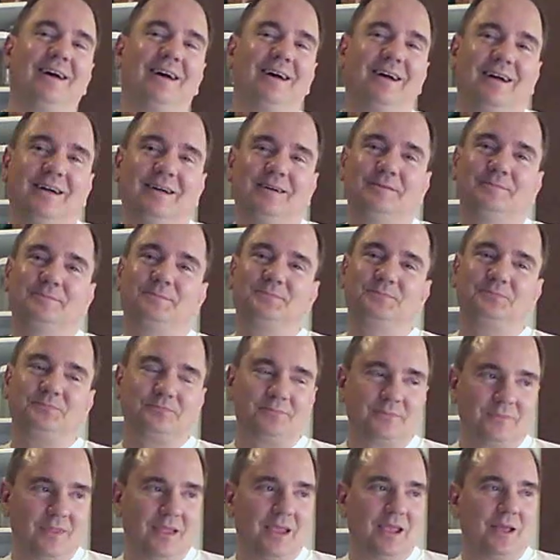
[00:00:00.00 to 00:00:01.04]
um,
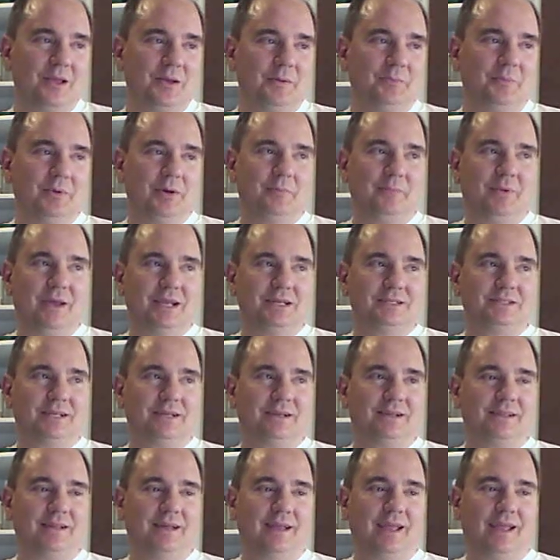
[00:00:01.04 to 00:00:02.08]
But
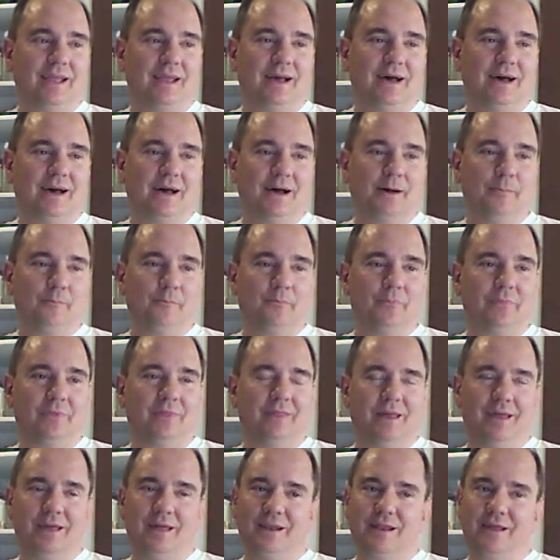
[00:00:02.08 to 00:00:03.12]
basically,
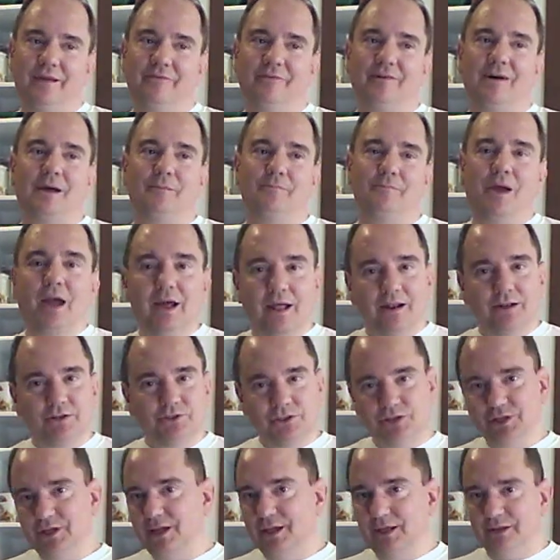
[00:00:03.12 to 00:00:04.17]
then if I
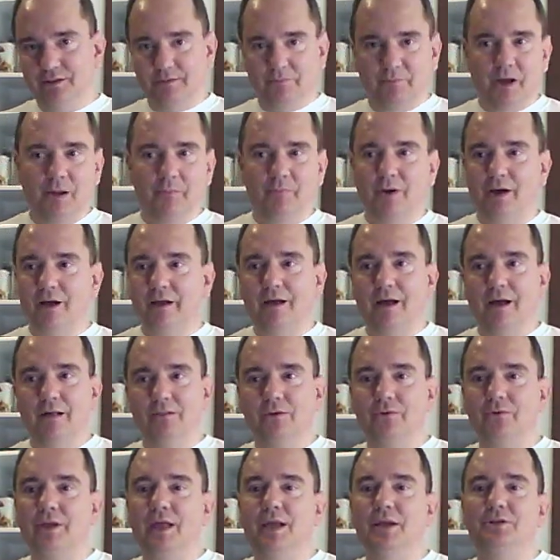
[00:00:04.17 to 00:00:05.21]
managed to get to my bug
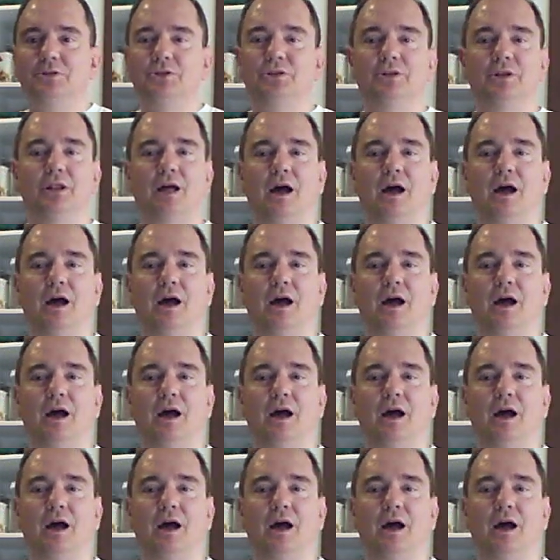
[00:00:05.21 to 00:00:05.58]
out location,